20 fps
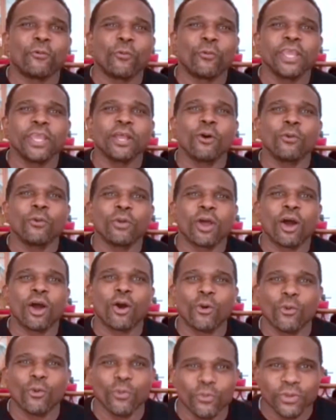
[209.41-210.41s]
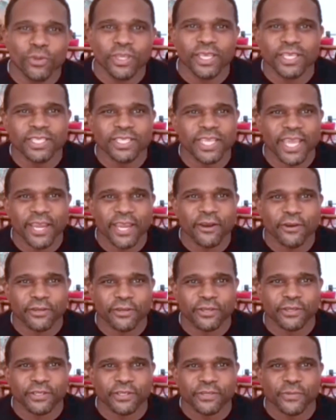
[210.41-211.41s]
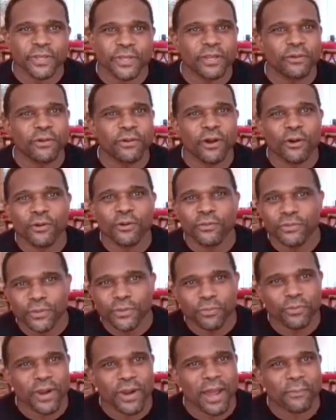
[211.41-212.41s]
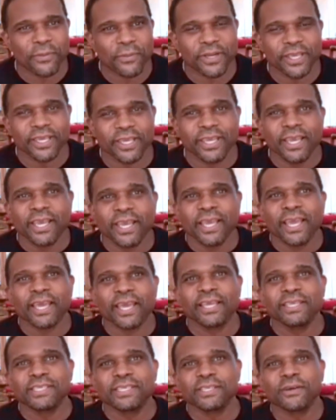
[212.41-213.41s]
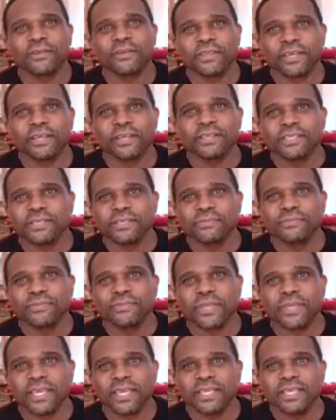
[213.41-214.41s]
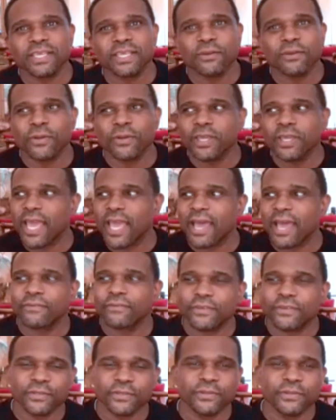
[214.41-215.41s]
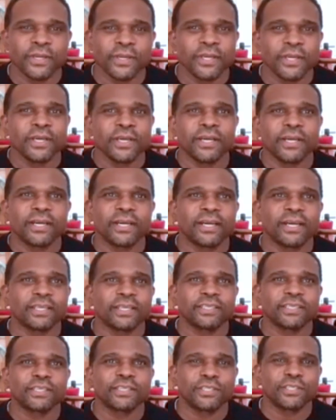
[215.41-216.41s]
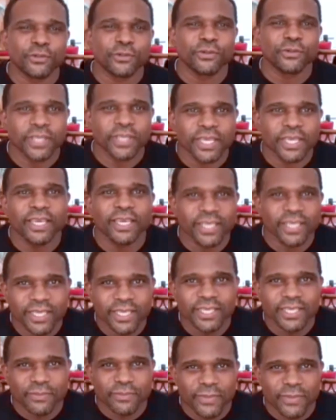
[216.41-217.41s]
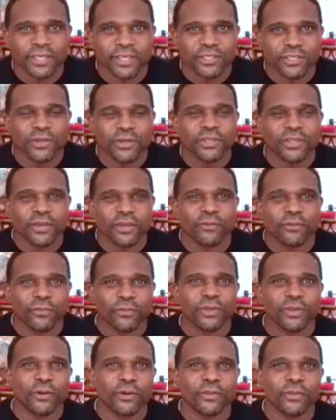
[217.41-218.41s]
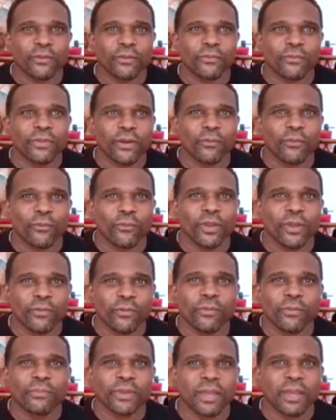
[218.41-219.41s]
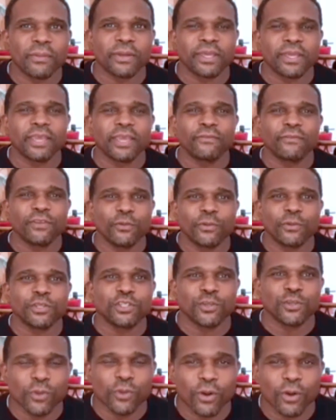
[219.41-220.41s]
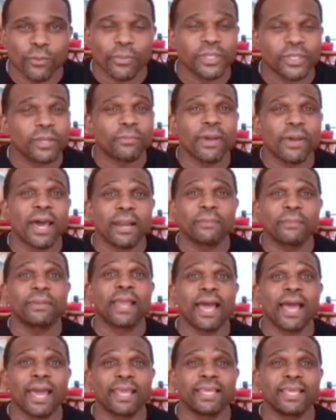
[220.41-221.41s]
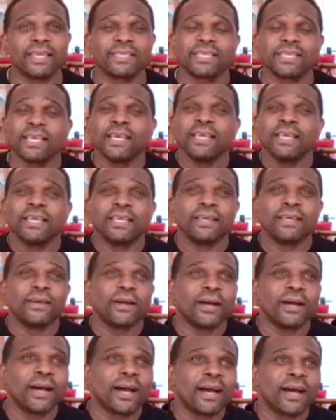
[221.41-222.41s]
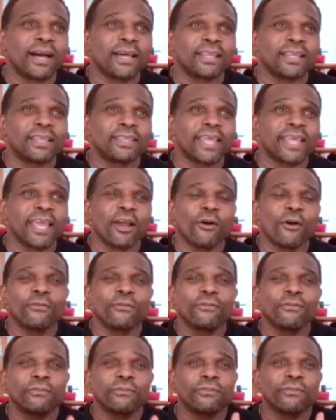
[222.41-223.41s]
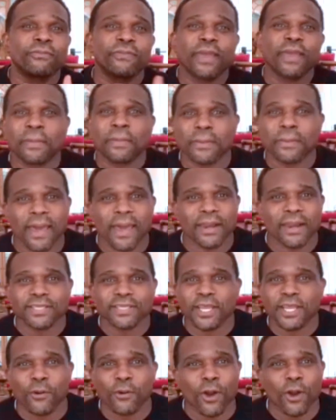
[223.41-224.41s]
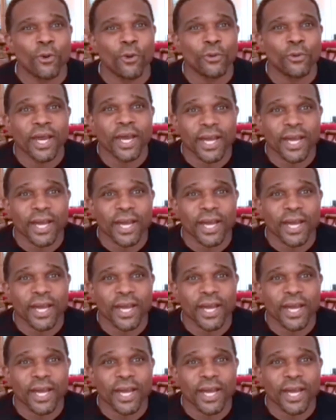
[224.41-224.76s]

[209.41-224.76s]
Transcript: We don't own these characters. We don't own the property, and so there are some things that we have to do legally to make sure that you know that we would be able to give you what you want. But the bottom line is, they own Family Matters. They don't own